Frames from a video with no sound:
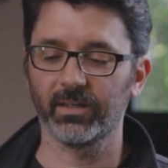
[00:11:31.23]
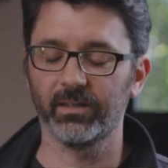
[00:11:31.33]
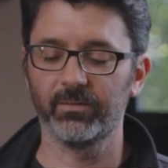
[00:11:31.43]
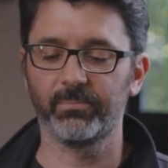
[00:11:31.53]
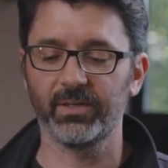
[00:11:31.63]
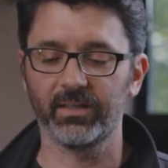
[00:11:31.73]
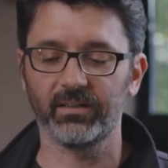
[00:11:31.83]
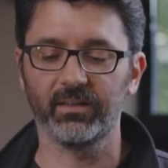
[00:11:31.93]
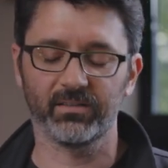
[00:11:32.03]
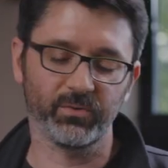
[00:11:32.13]
in a bit,
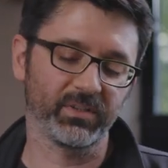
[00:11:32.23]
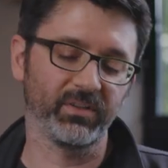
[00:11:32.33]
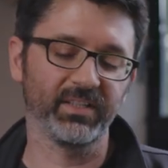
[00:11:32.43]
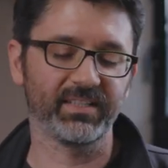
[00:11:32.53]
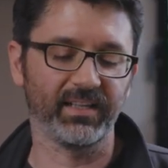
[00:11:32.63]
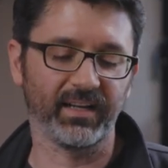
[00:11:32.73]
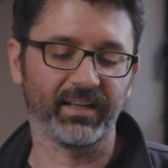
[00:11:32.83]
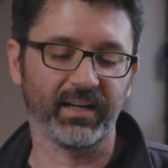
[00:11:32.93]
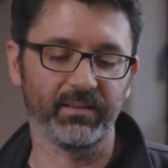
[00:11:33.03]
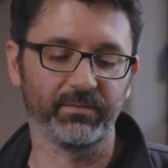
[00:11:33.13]
it, to a certain extent, I
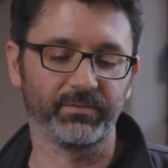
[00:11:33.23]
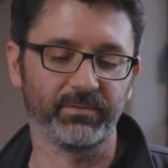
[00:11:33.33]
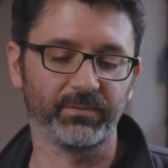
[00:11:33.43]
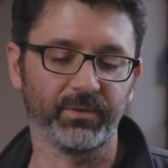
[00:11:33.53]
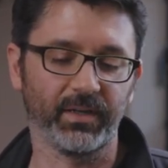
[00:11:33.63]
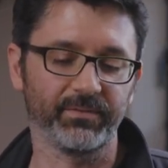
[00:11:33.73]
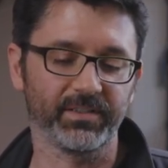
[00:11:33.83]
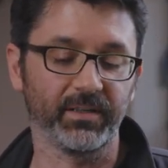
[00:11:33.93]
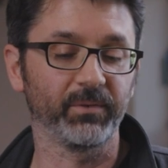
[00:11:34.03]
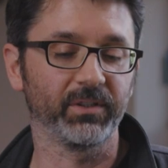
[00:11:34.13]
kind of have
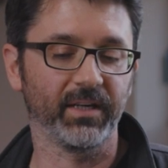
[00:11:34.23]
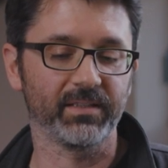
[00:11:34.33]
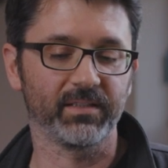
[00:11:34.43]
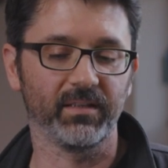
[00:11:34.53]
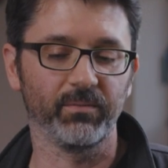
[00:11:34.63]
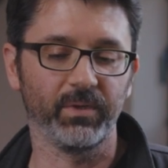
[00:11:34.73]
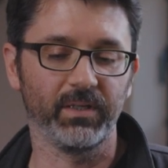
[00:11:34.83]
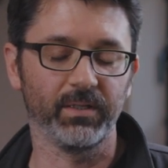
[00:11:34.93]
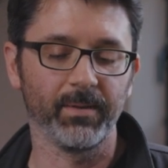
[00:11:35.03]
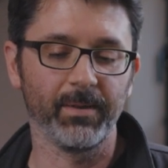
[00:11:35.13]
some regrets that
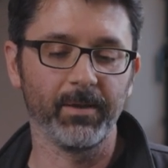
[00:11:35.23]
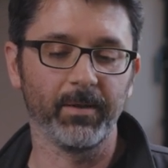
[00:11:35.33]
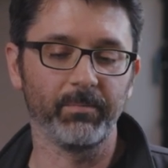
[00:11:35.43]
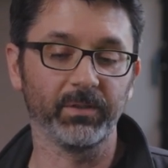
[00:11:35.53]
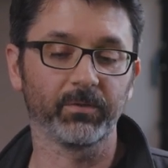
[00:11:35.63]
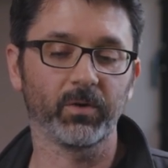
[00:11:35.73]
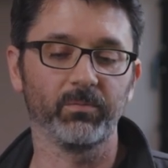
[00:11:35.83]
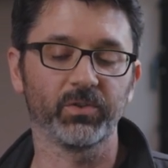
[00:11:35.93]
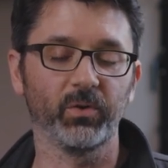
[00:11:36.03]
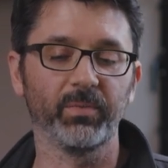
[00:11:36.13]
we built
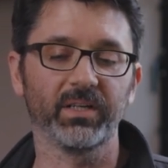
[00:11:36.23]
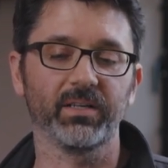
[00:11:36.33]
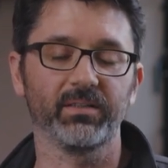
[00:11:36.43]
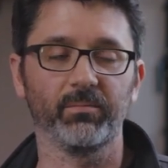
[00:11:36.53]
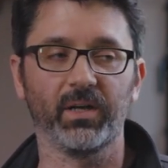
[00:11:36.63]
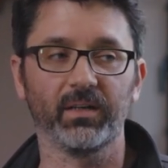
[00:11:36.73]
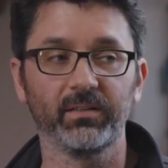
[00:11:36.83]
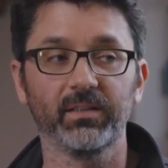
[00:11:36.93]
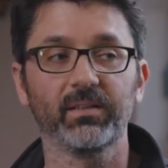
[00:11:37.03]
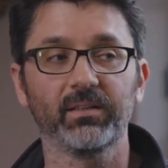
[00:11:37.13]
Chrome so much as a
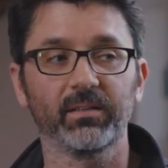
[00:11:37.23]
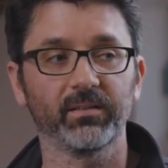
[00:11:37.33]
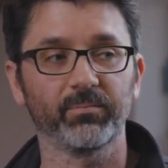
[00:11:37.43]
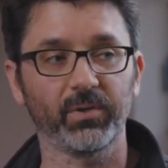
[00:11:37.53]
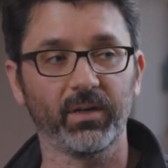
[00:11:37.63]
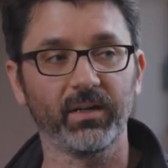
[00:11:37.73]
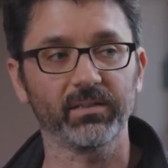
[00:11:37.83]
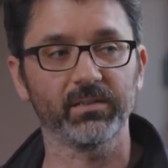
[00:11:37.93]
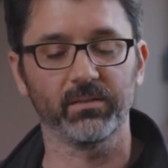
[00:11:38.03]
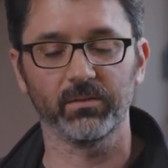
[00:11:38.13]
monolithic
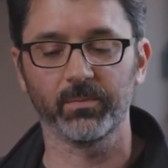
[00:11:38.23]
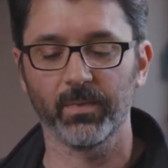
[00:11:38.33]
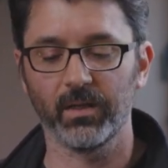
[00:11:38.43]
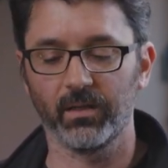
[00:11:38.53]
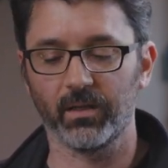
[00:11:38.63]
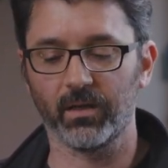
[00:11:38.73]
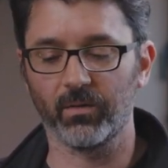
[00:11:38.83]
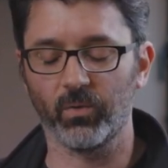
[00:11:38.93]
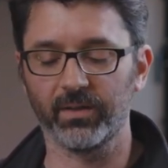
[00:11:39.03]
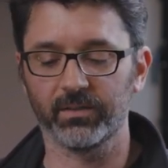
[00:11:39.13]
product. So
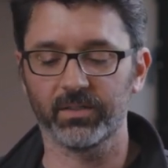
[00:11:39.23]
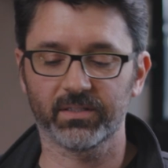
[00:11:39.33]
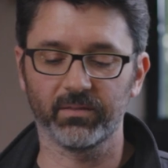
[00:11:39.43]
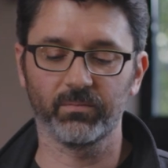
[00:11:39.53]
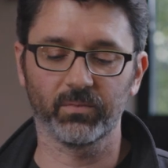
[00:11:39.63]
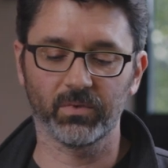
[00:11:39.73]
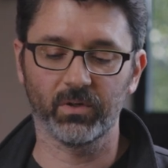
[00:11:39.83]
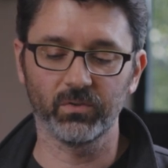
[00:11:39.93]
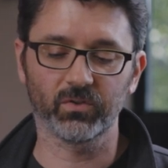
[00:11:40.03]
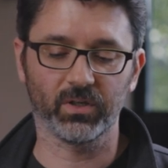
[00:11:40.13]
uh, while there is some
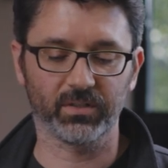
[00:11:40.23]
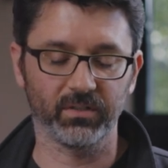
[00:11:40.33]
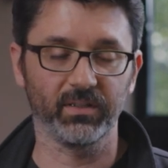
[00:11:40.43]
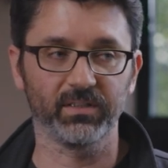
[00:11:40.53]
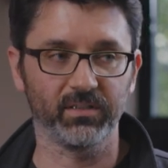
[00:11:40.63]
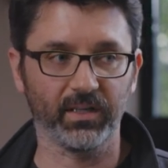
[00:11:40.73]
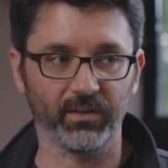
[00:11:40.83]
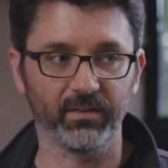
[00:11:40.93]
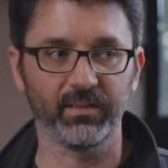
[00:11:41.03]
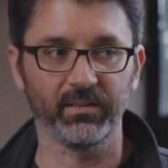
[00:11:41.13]
code structure that's
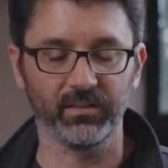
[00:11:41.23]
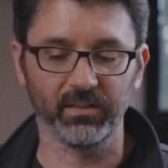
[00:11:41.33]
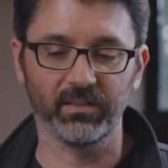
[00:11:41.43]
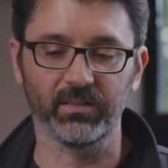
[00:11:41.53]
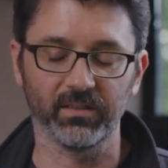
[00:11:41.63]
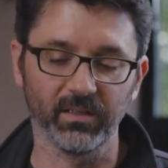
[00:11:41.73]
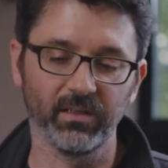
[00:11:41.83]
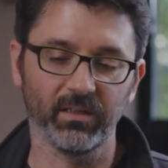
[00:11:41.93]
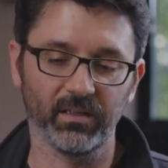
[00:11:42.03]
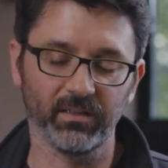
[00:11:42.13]
healthy and good, and,
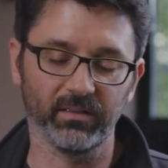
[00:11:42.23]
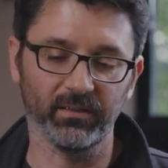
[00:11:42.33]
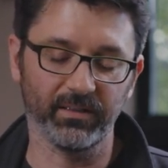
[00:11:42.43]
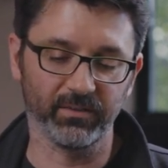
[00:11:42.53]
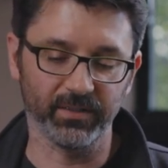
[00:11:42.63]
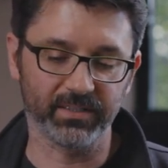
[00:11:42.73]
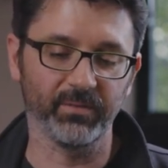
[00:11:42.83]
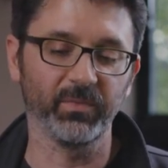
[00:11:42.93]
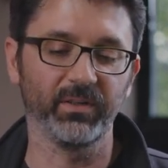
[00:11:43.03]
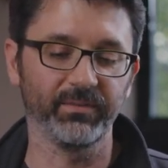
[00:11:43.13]
and a, there is
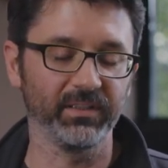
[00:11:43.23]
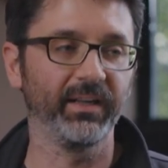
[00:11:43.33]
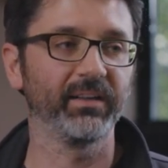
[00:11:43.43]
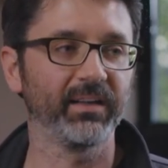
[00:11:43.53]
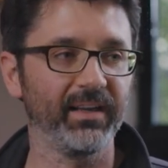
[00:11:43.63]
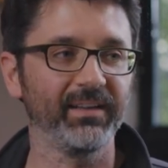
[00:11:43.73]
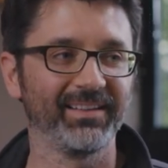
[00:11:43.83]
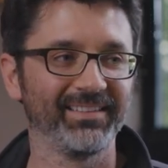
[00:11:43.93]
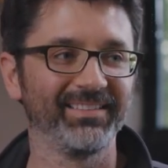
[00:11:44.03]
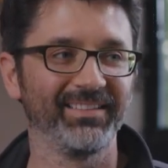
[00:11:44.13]
somewhat of a layer
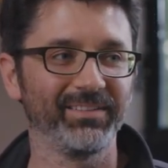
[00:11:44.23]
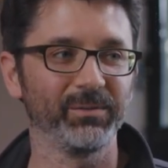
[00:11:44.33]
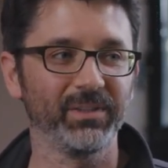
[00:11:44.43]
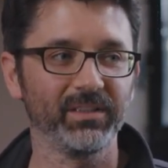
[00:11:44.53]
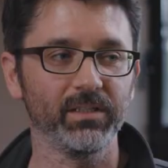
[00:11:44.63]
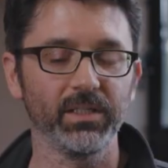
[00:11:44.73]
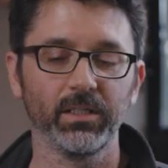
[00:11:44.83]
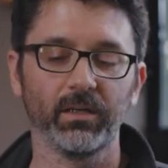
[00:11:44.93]
cake, if you will, mm.